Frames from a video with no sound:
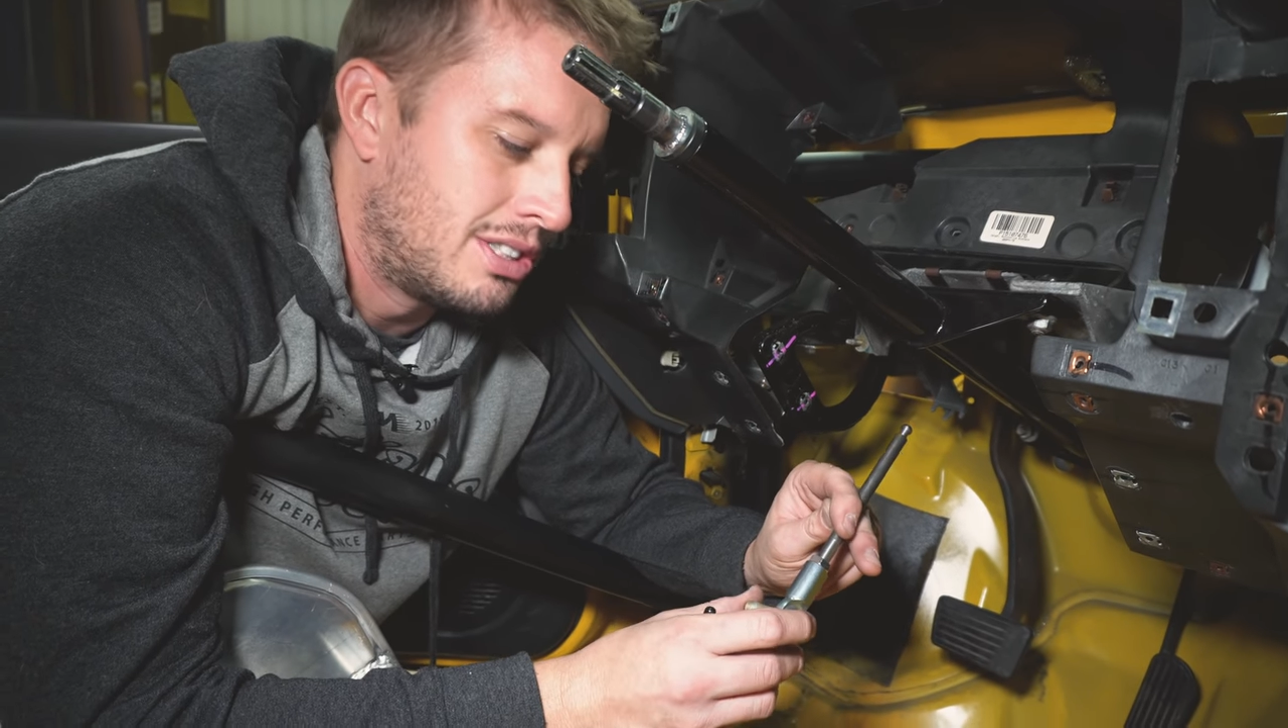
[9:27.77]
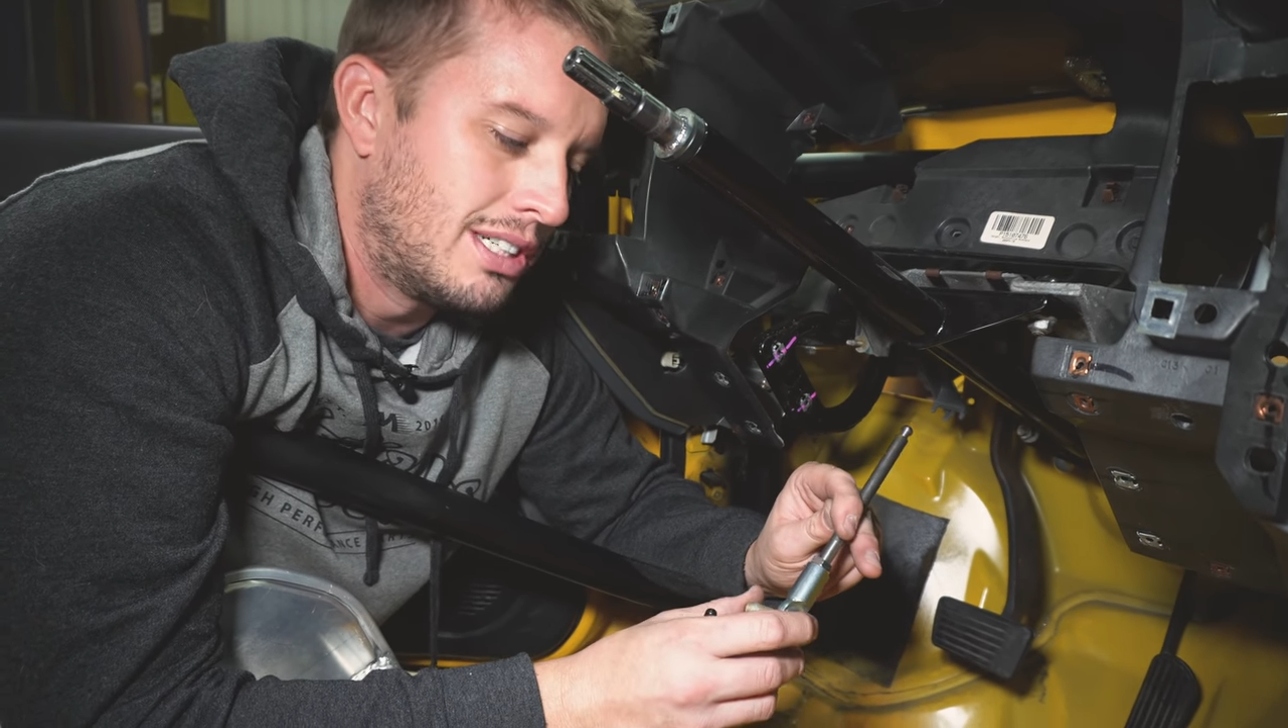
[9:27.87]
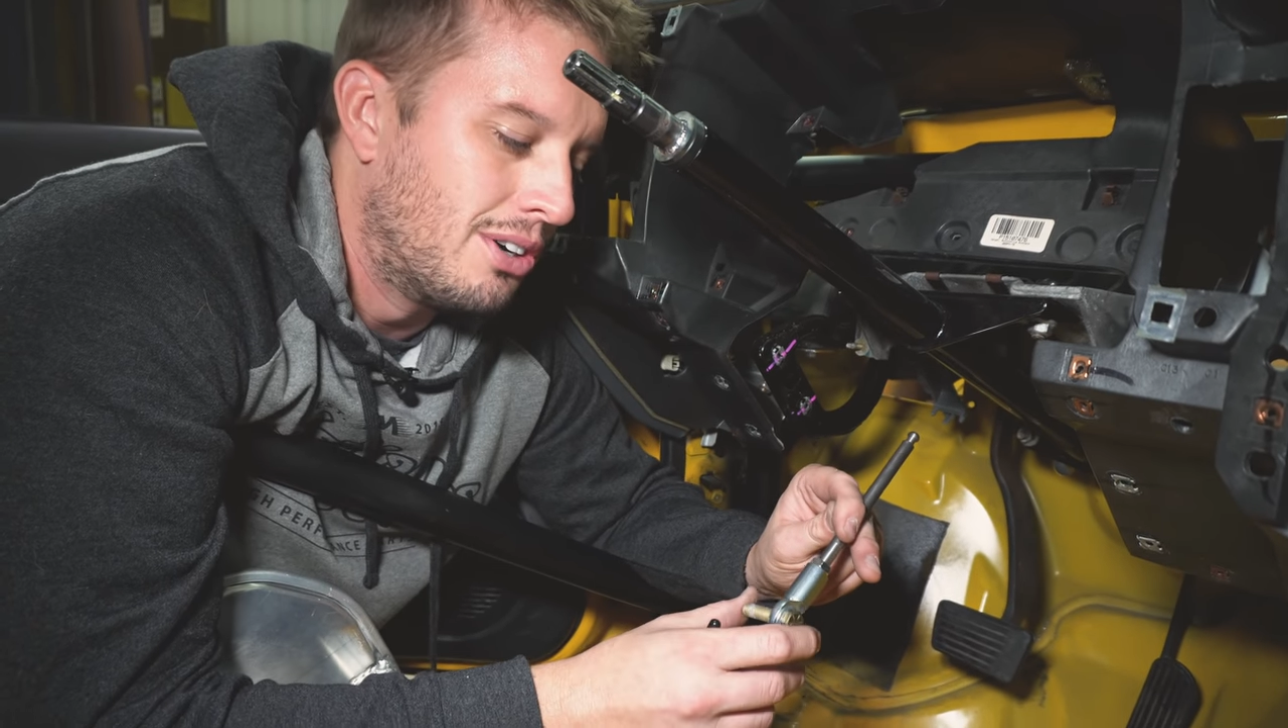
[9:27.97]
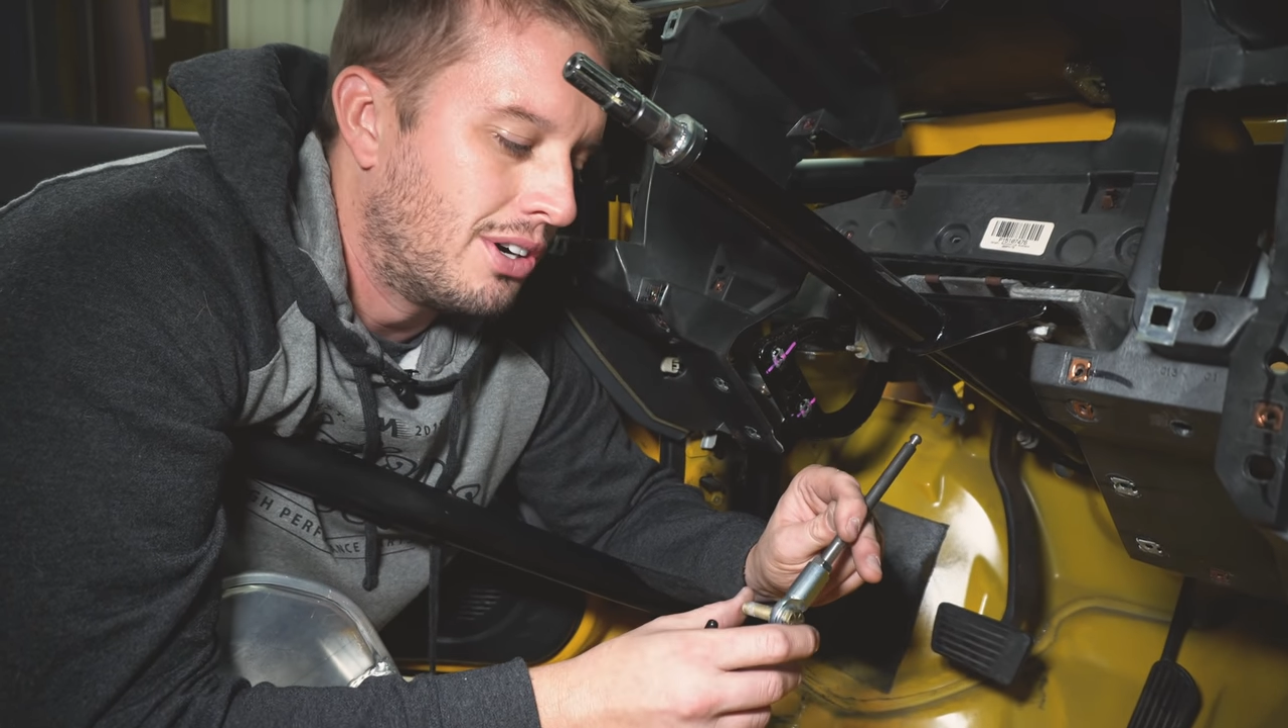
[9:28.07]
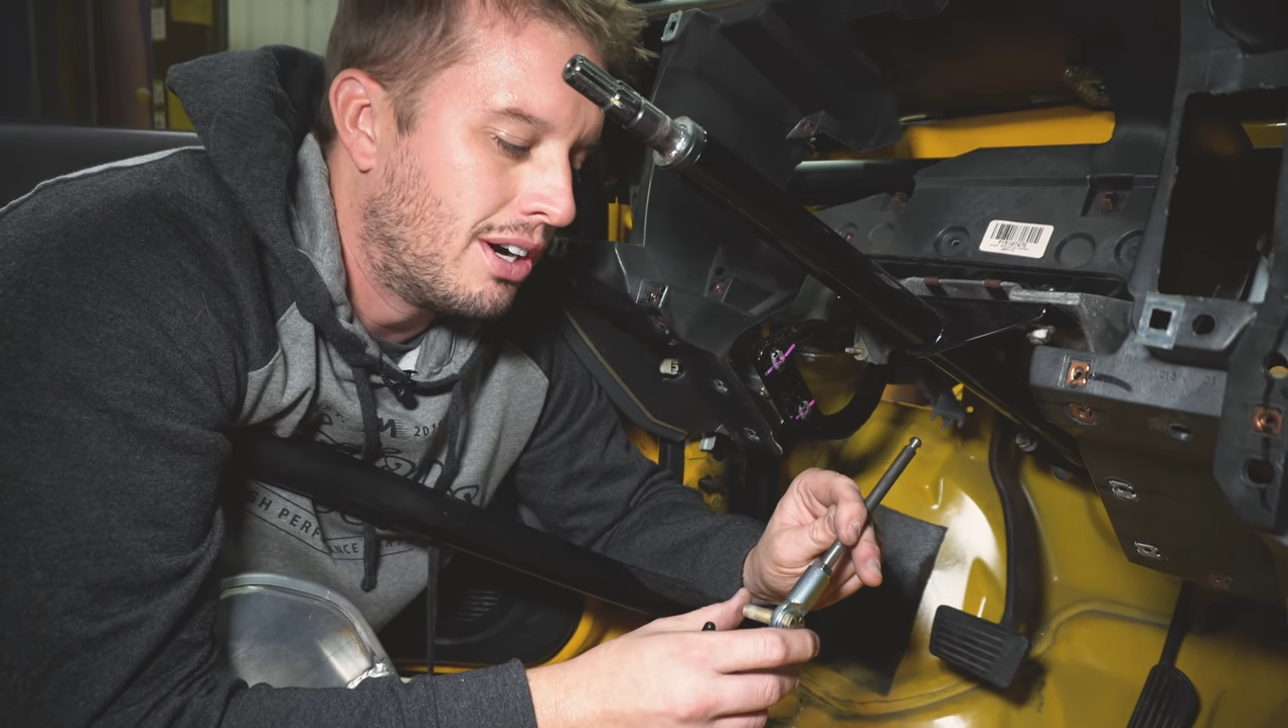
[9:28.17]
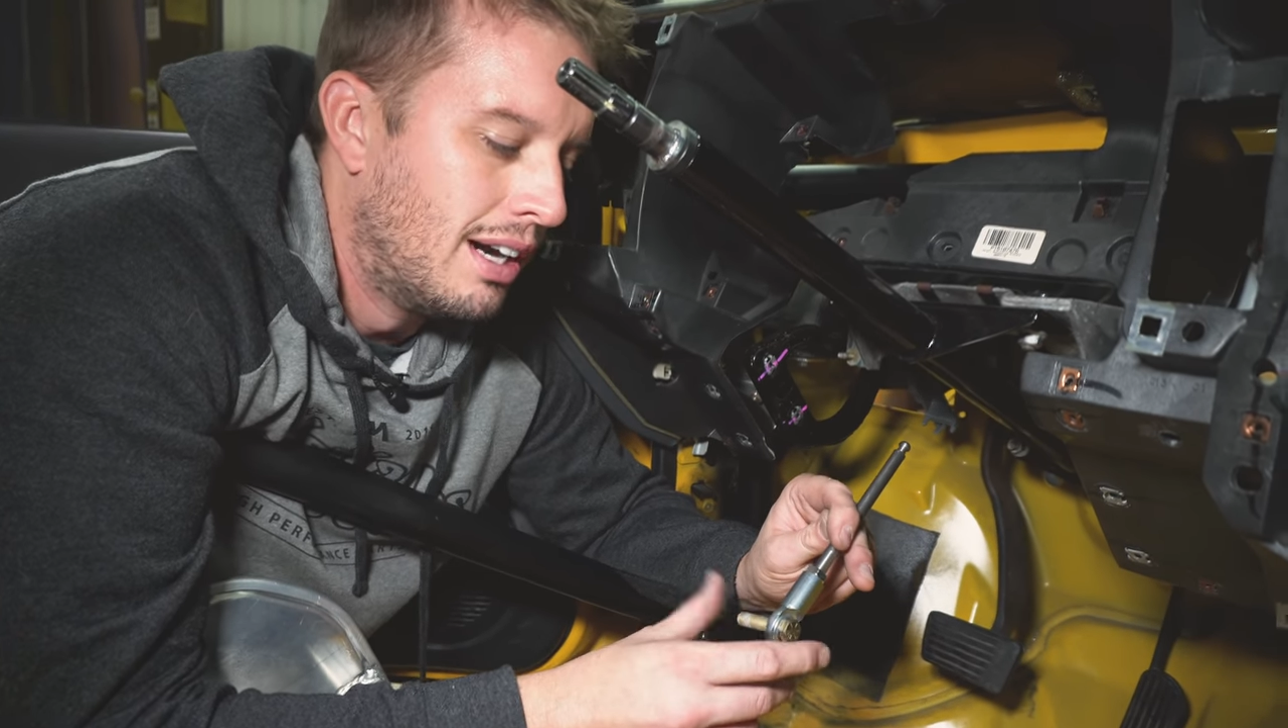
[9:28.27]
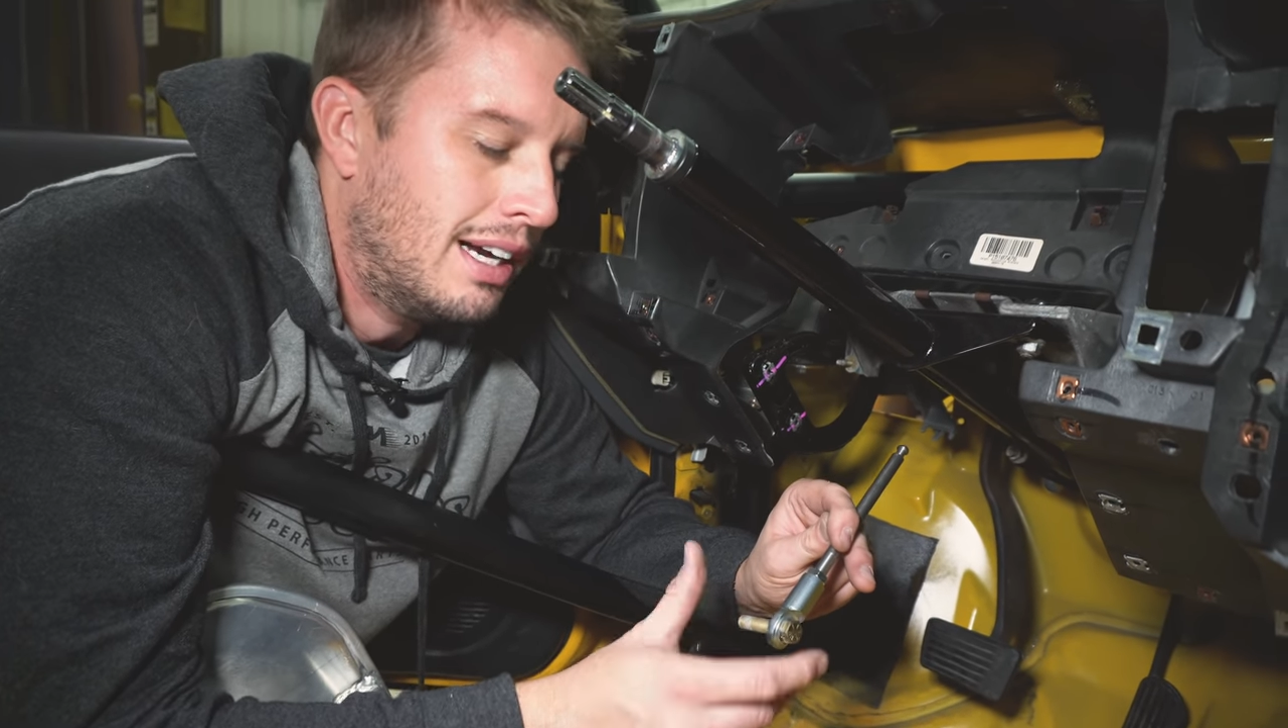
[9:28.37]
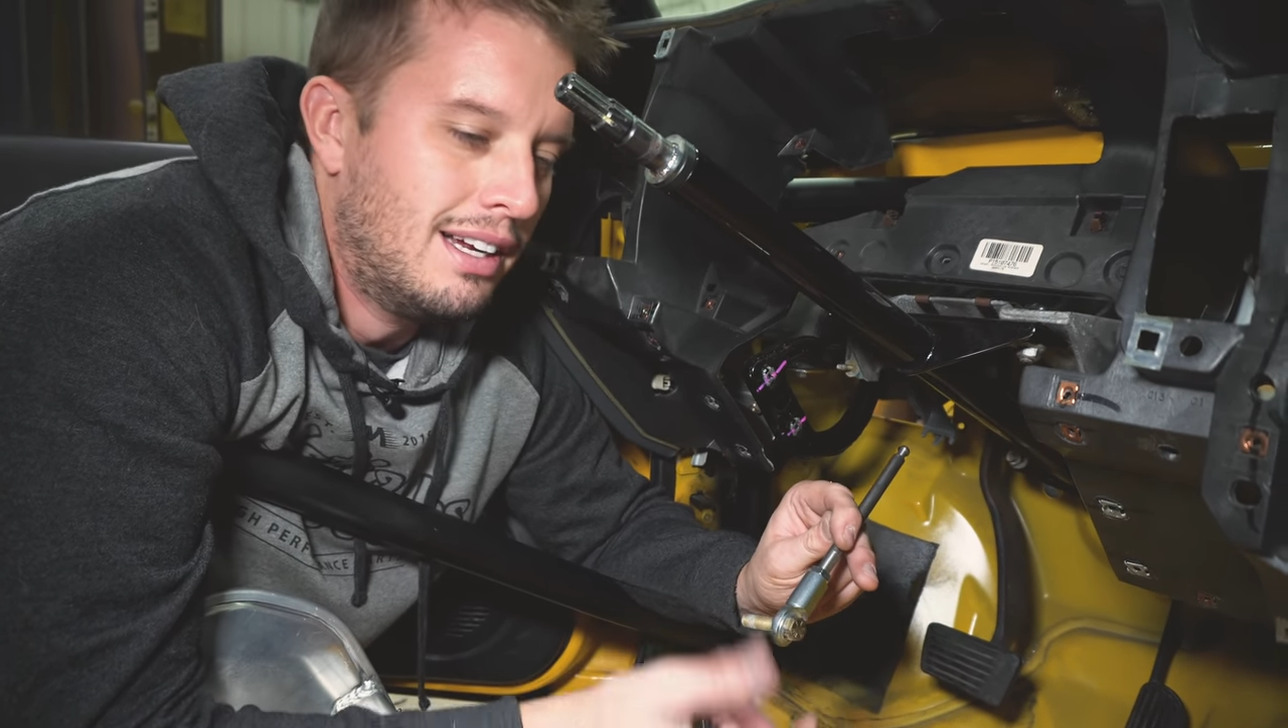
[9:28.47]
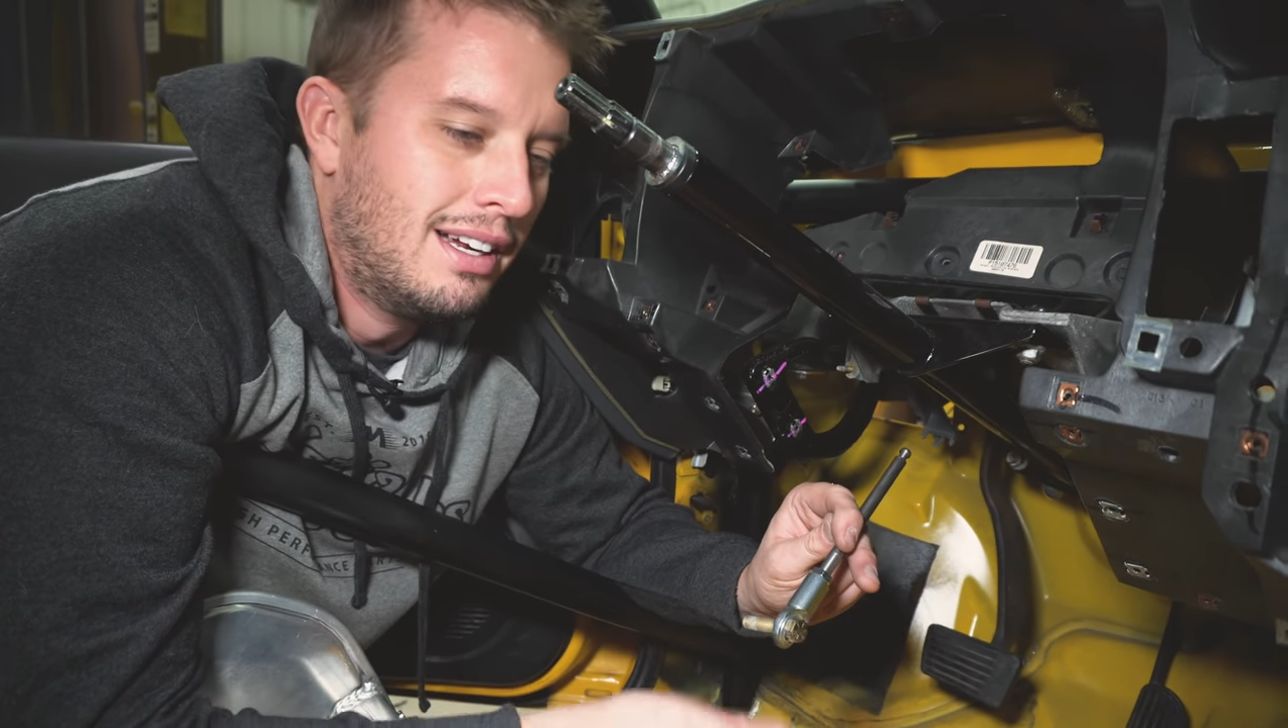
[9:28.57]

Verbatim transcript: cylinder.